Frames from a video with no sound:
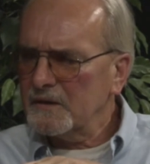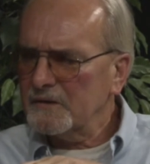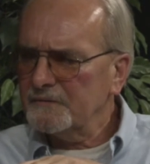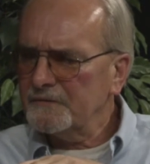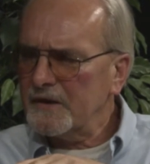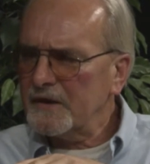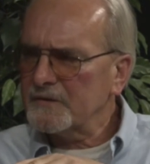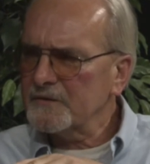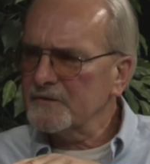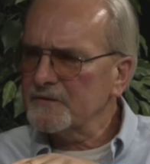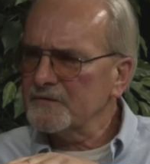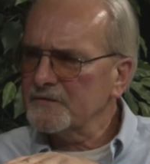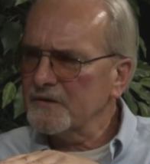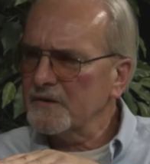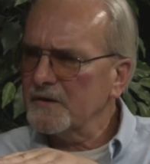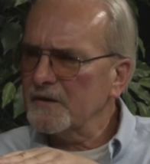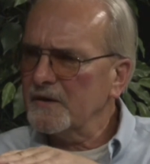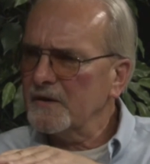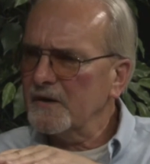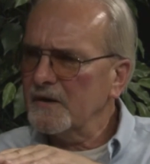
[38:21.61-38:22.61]
factors
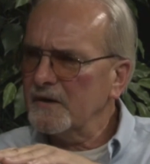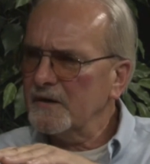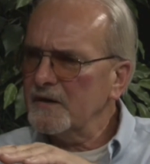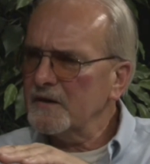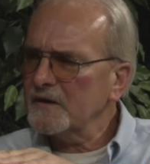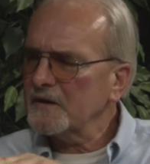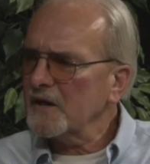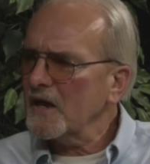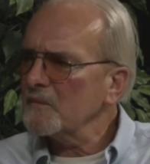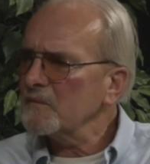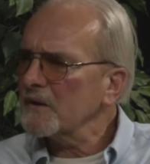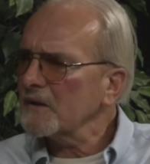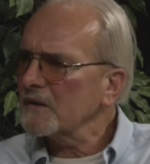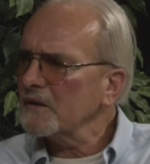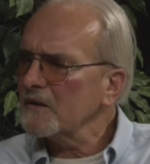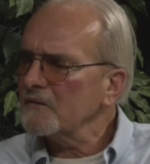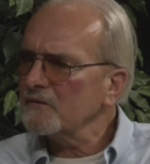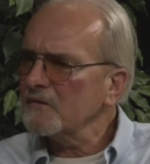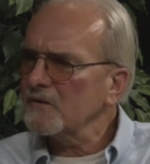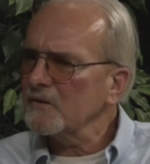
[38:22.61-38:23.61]
on an economic
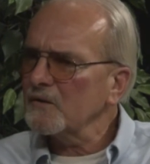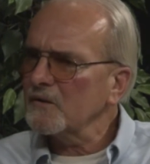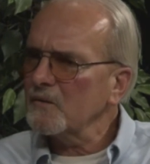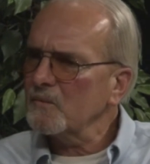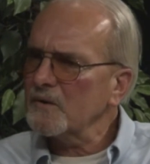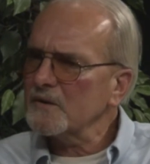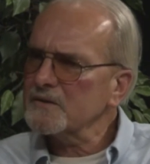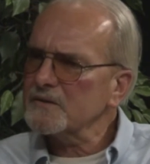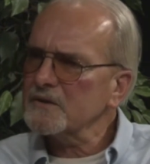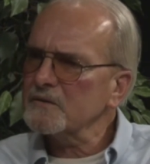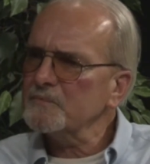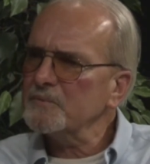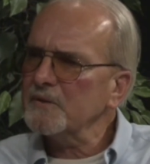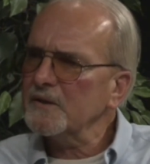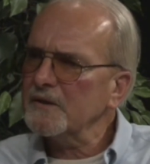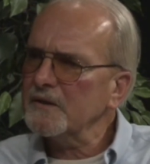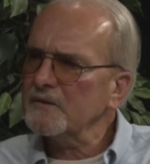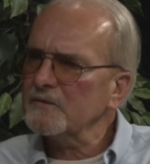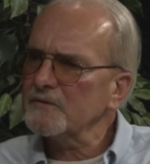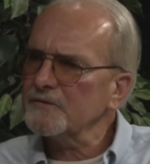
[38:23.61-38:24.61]
level. What's the
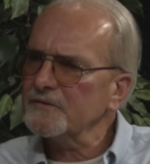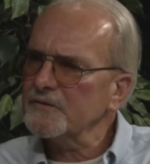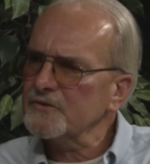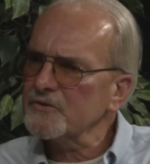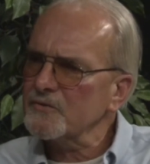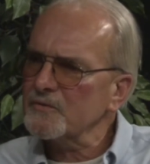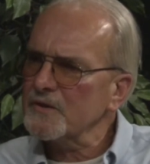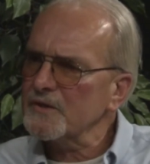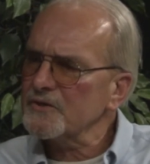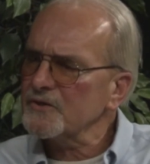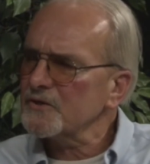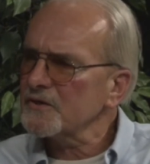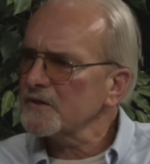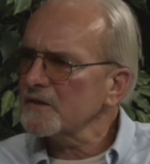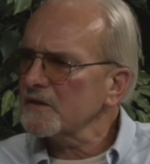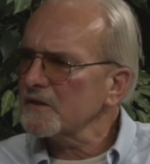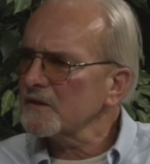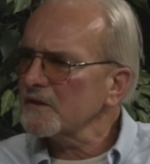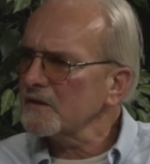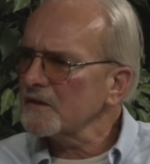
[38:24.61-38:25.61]
political situation
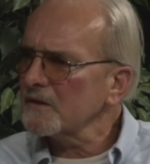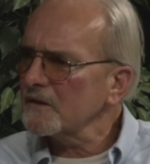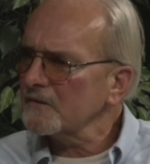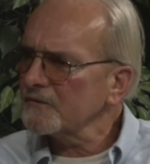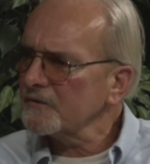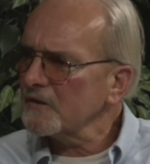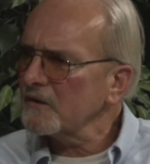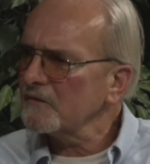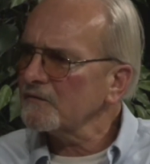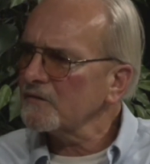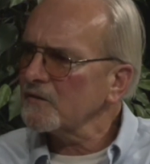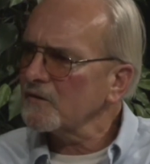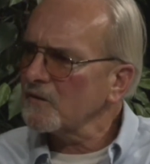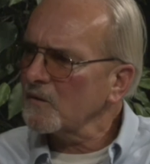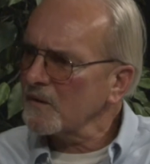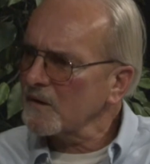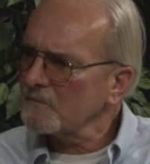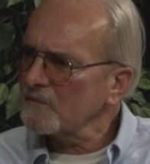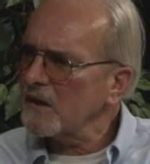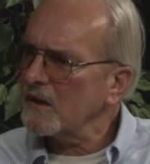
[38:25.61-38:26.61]
in El Salvador,
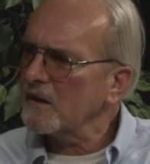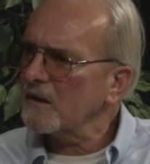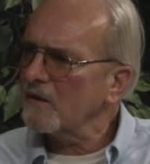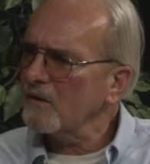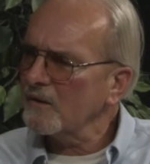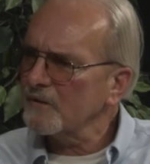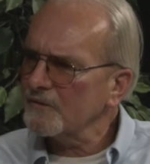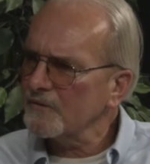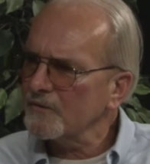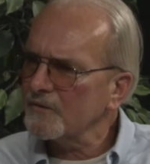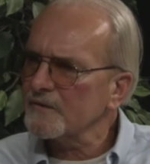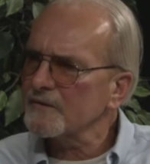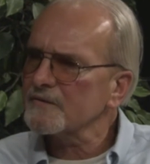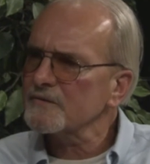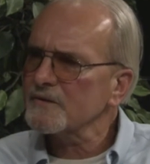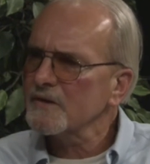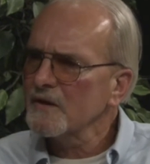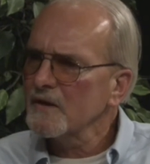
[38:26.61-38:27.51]
Guatemala, Honduras?